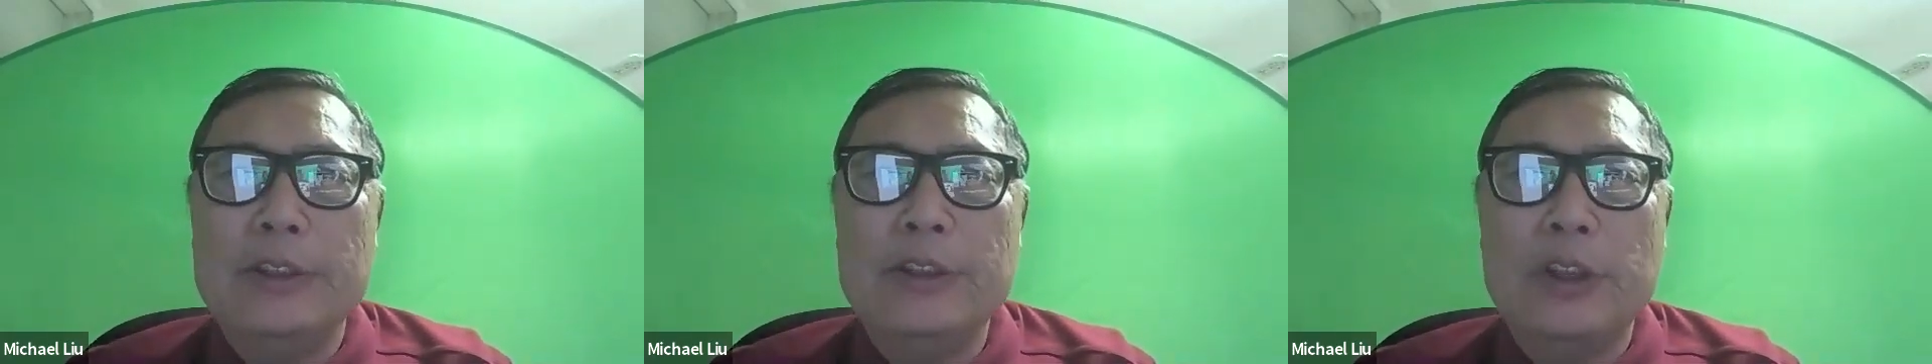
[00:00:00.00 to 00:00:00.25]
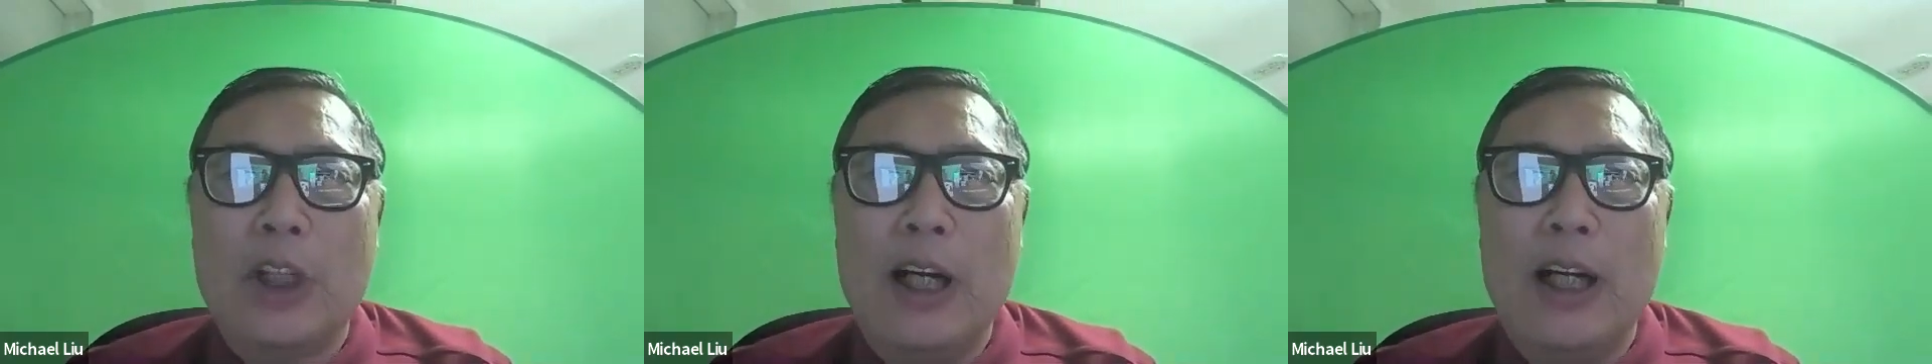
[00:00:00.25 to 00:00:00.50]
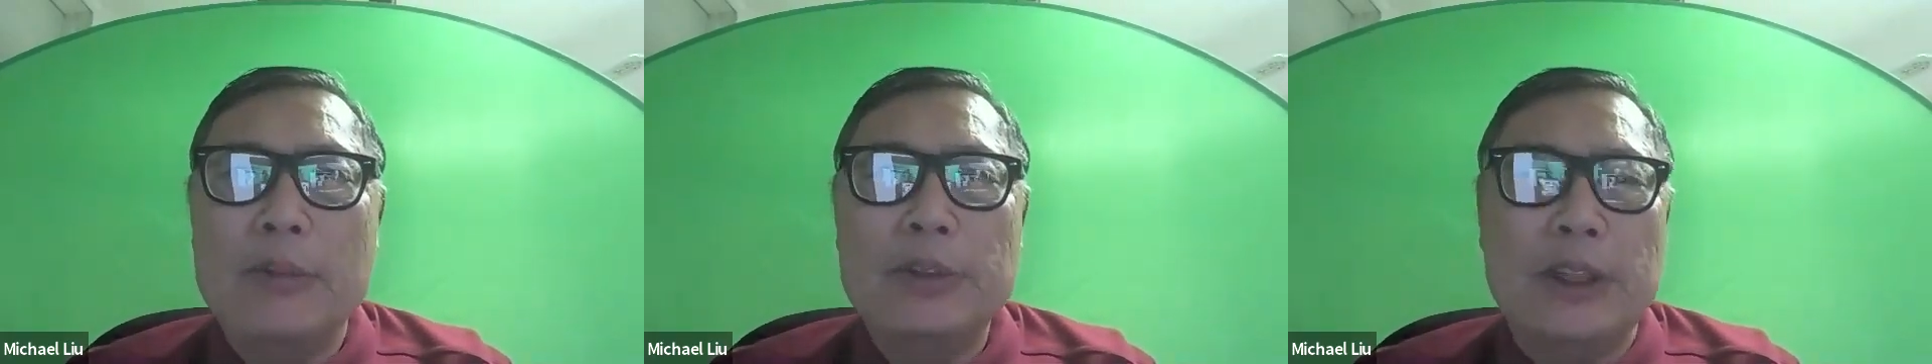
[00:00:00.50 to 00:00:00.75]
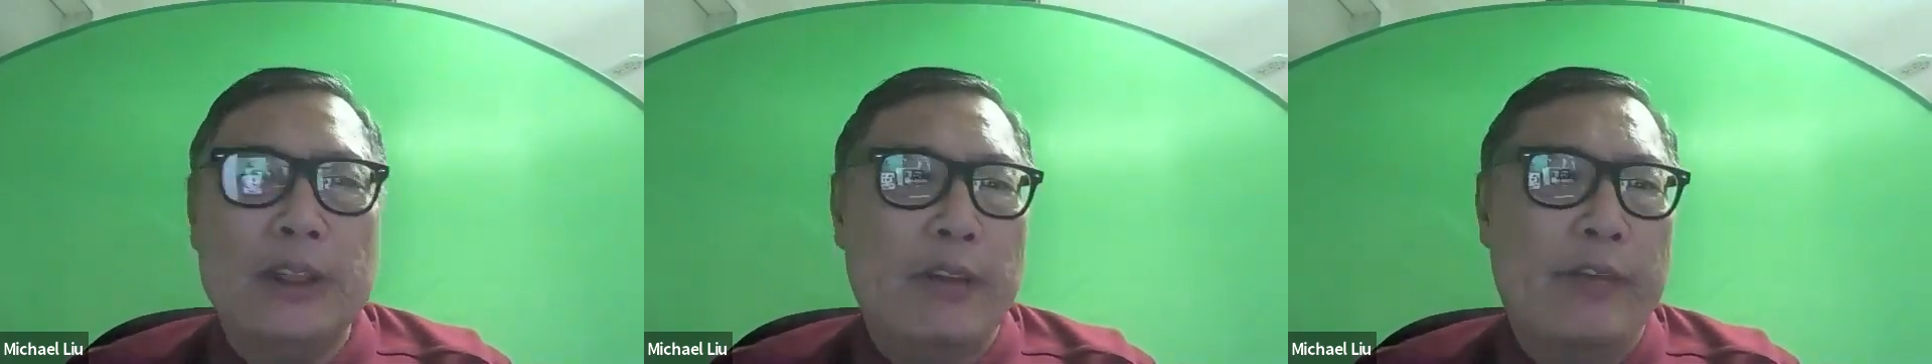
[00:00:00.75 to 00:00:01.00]

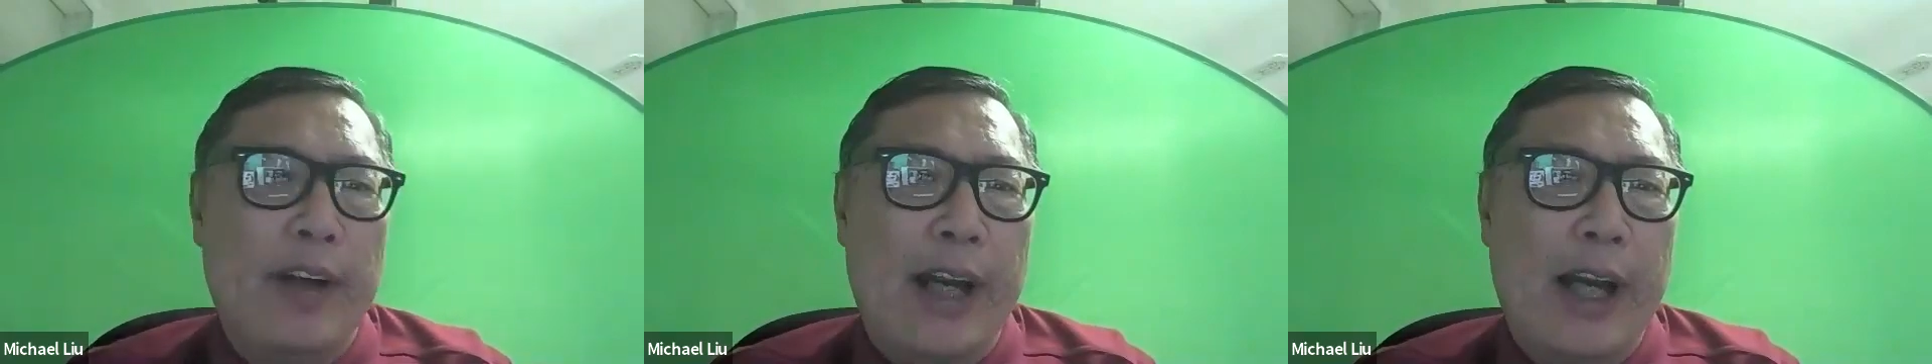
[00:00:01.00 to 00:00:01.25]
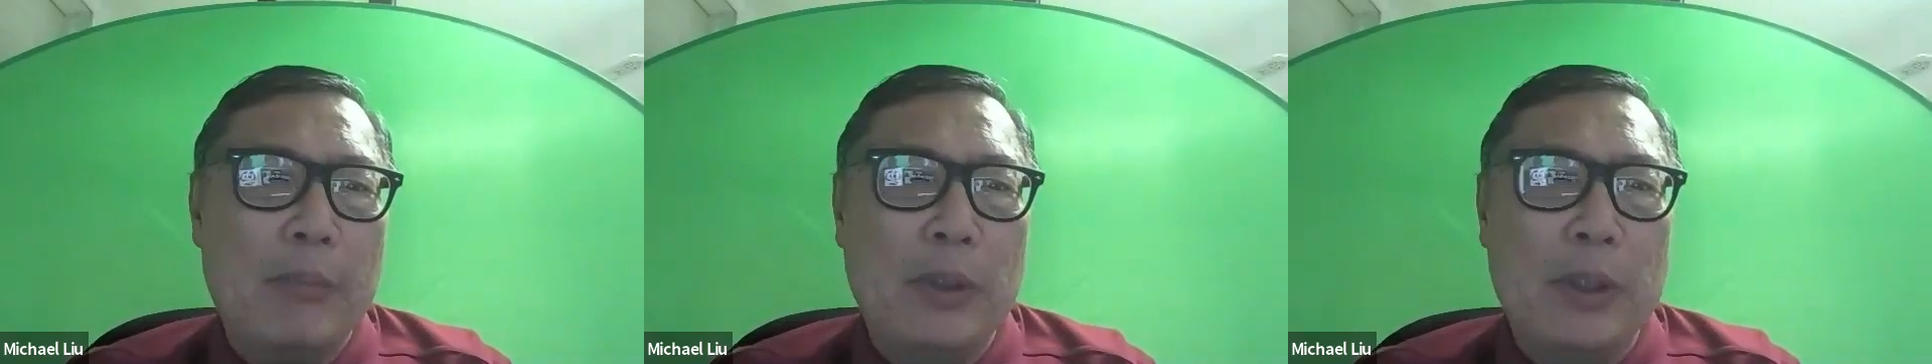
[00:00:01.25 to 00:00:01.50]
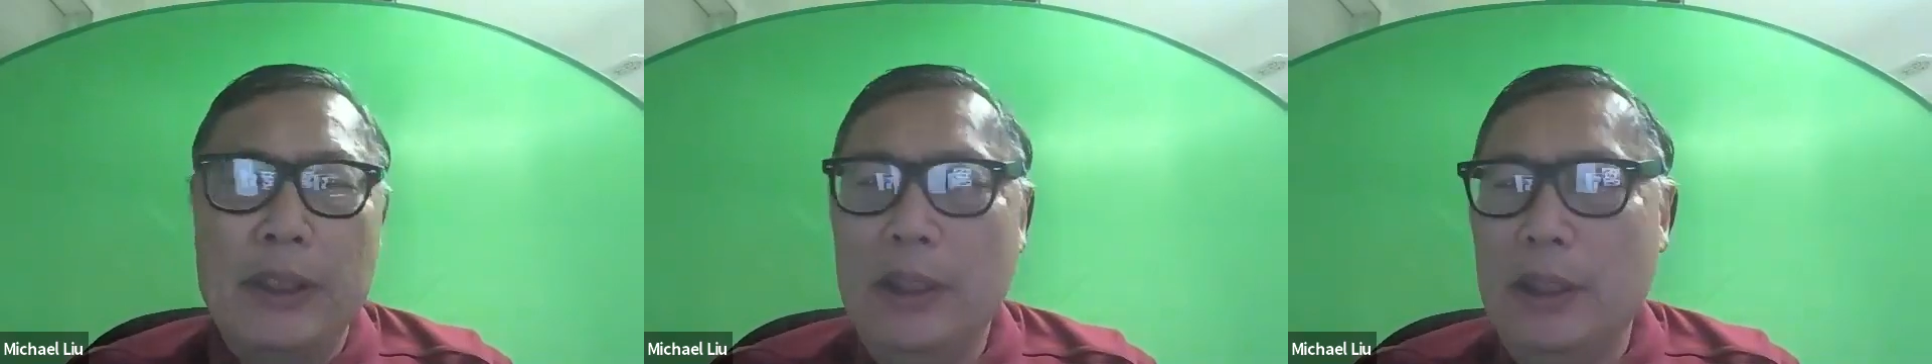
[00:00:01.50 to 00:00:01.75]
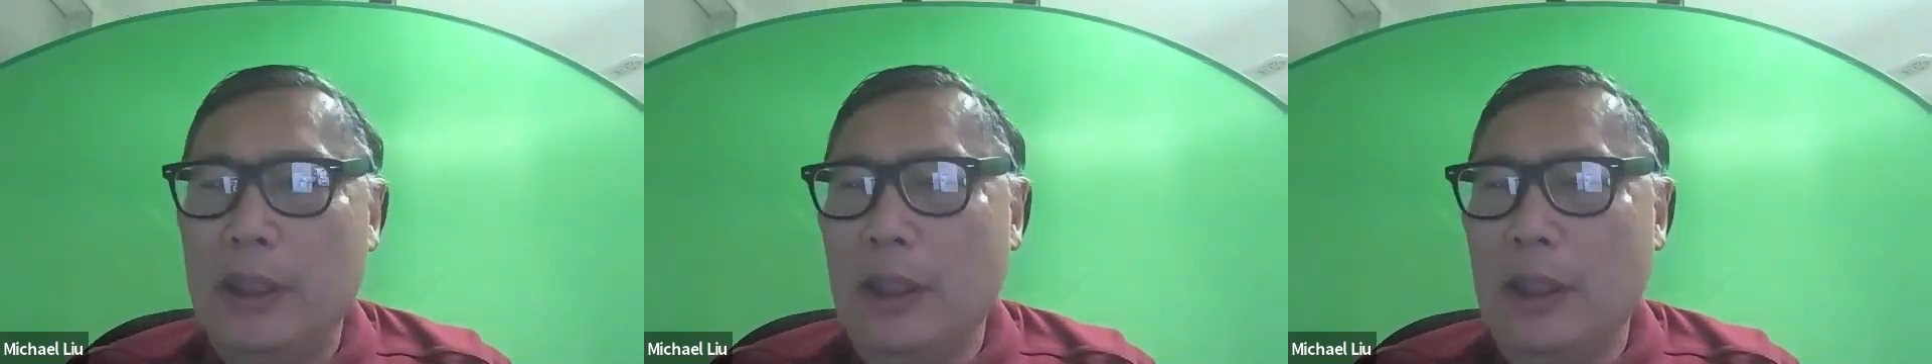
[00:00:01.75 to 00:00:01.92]
jobs and their family